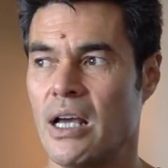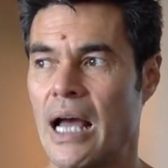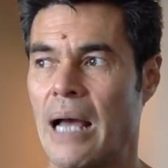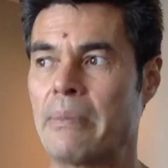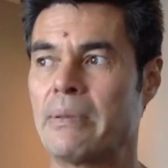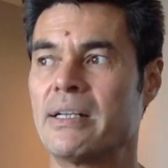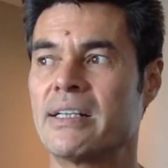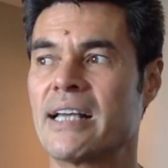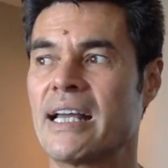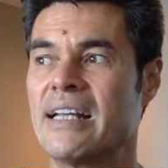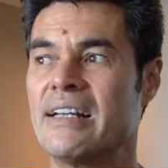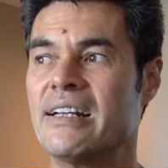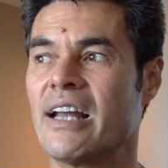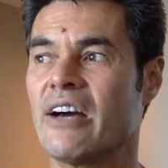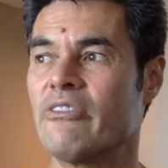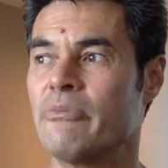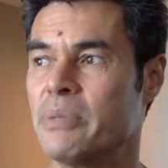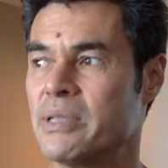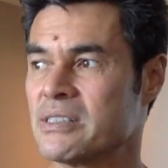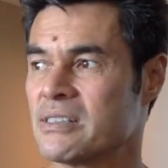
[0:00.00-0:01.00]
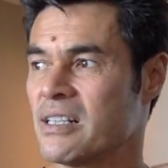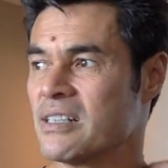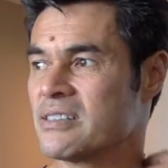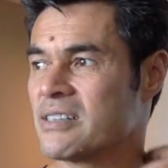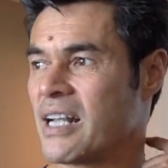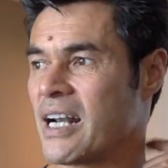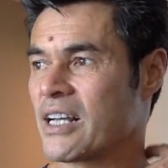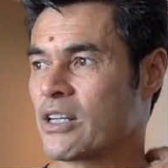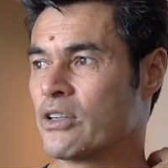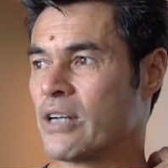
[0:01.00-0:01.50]
I'm going to get enough business
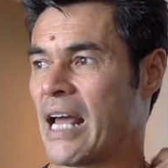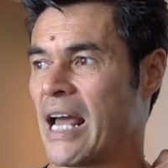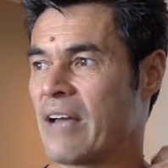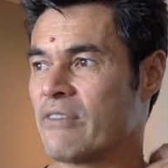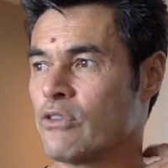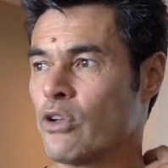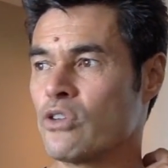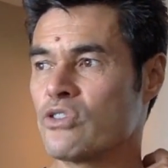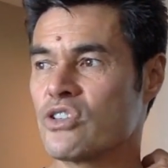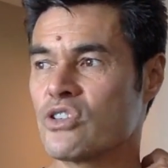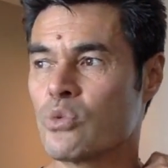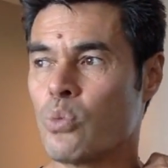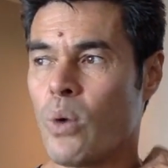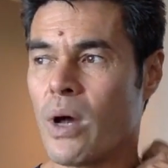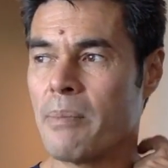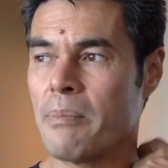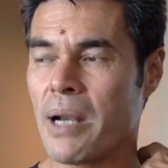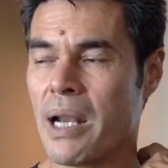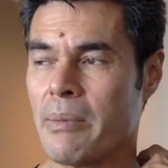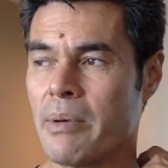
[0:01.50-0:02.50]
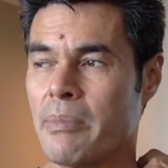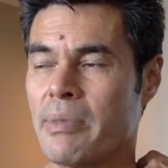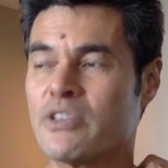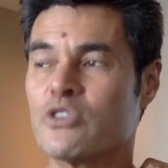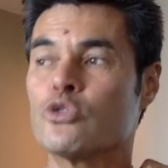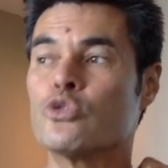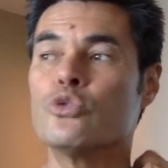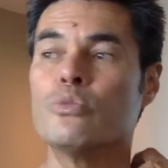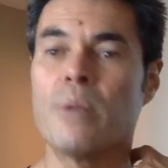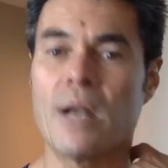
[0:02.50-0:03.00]
that I could have not just one plumber,
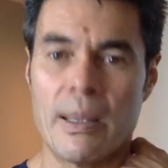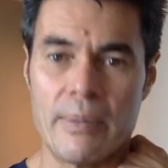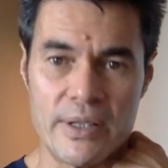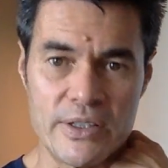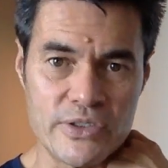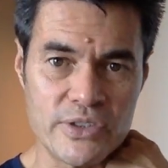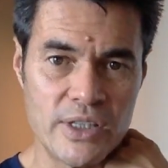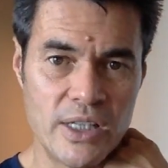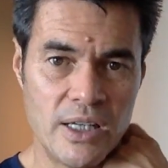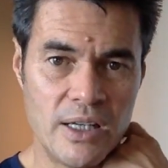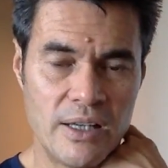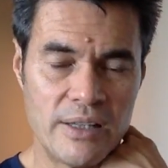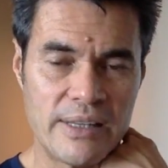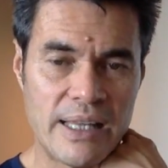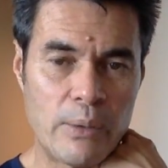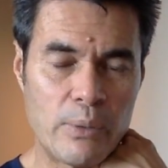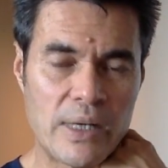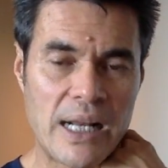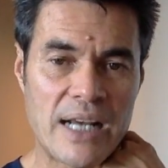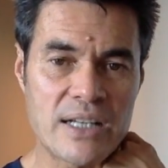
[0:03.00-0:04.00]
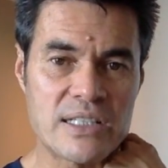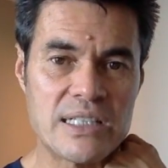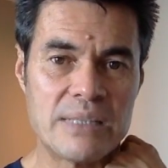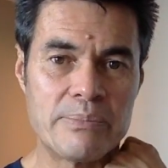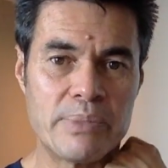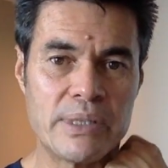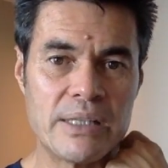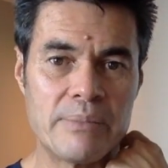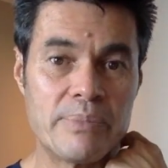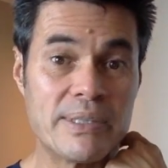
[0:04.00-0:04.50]
but 2 plumbers that would actually
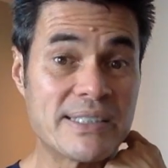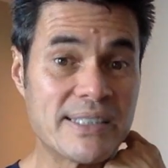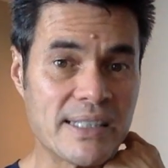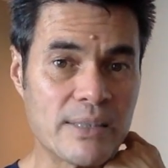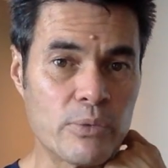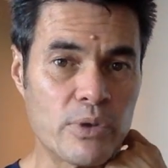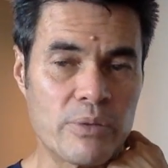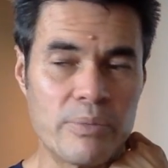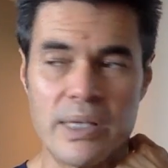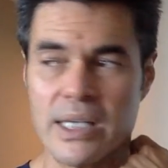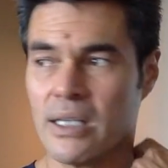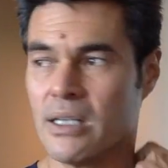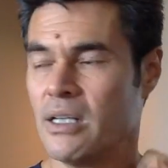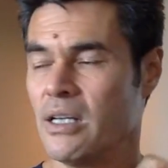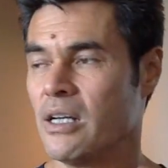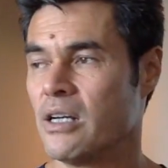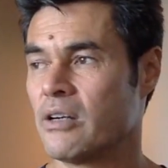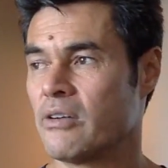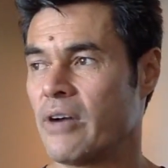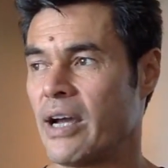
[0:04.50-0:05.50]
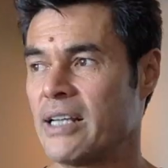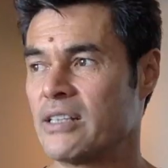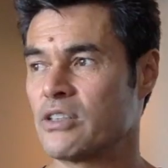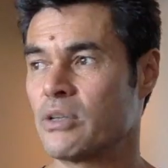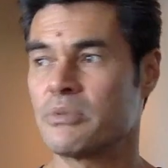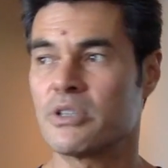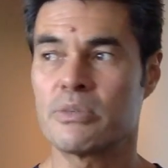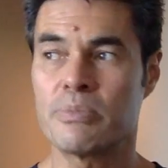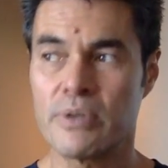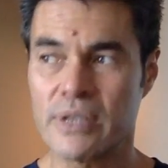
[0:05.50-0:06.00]
be busy with me, right?
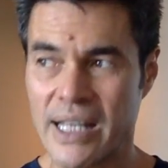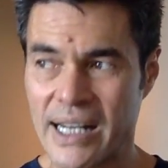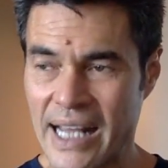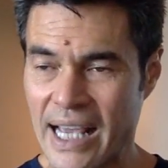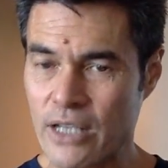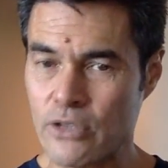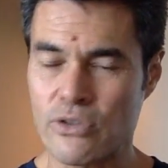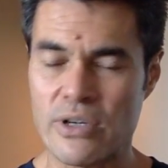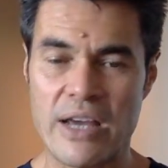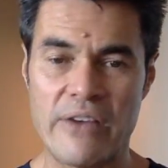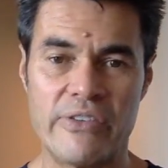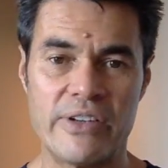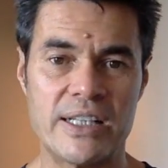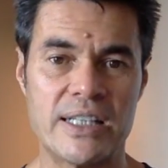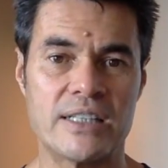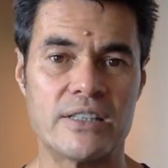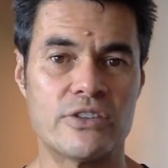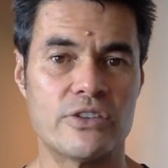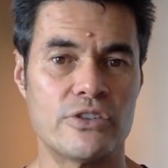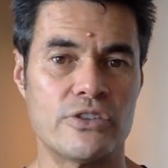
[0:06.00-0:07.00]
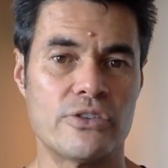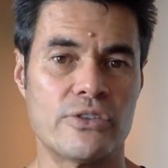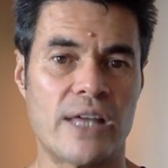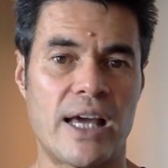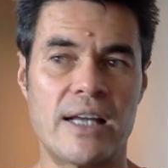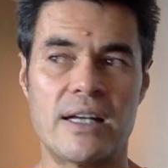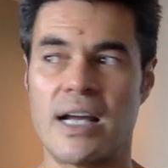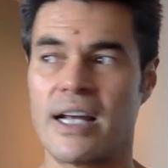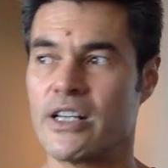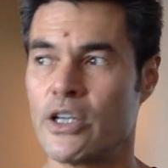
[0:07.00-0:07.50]
So I've just put that extra effort in to do
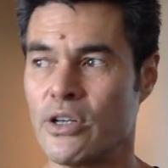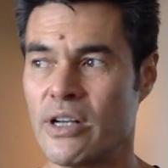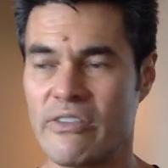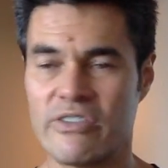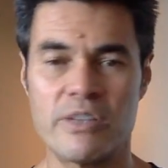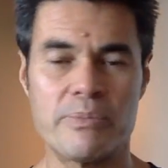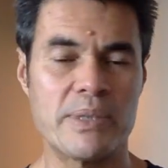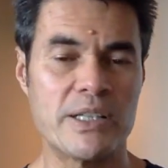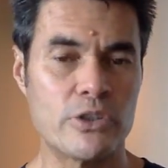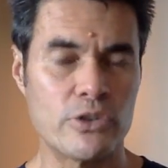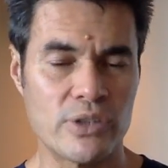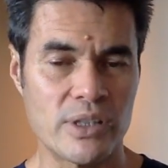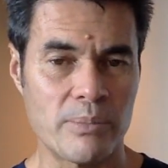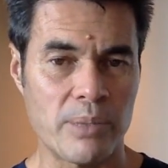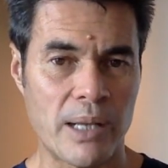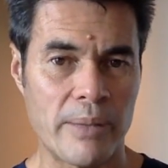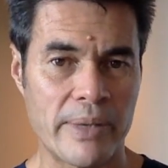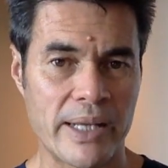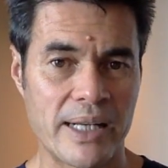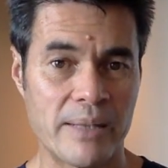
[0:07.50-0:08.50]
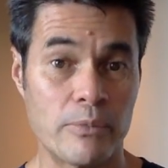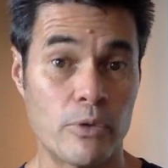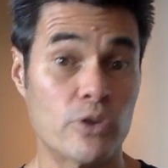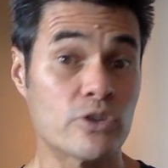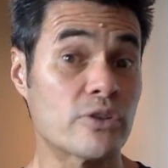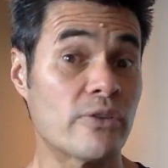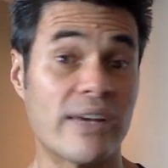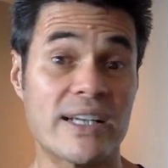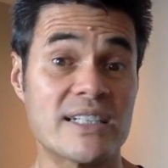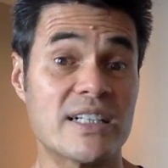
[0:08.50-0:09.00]
that. I don't have to be doing the plumbing
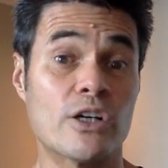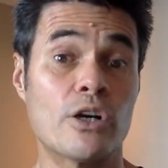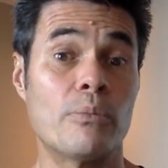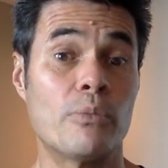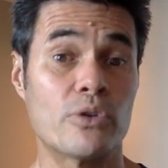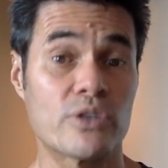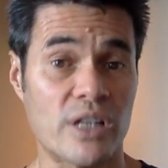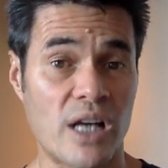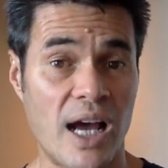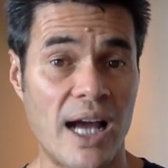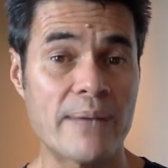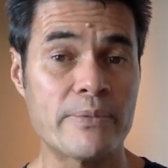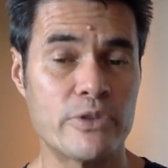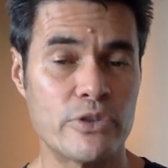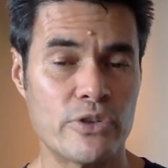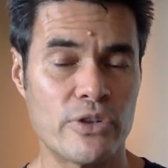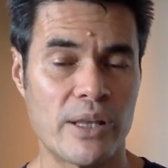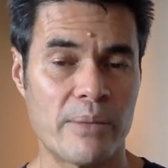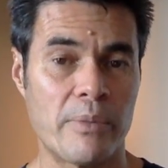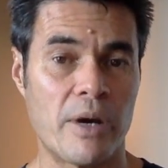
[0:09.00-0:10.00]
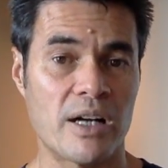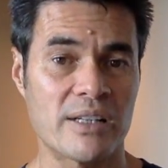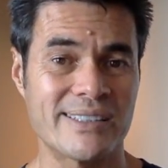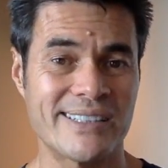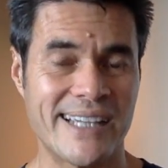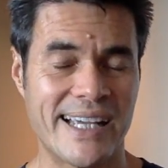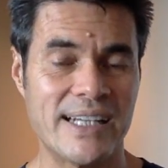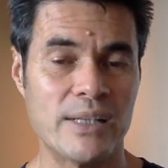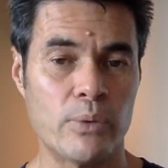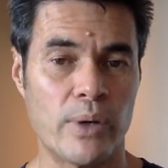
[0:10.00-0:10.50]
anymore. So I've actually got more time to do that
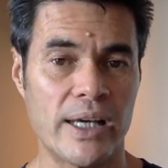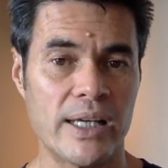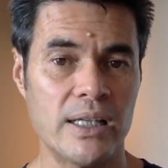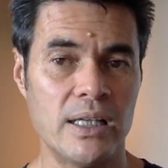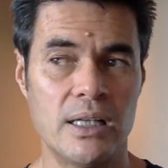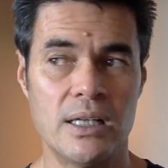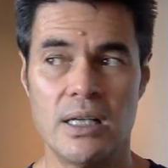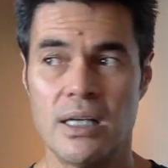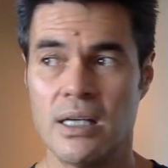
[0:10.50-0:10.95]
marketing anyway.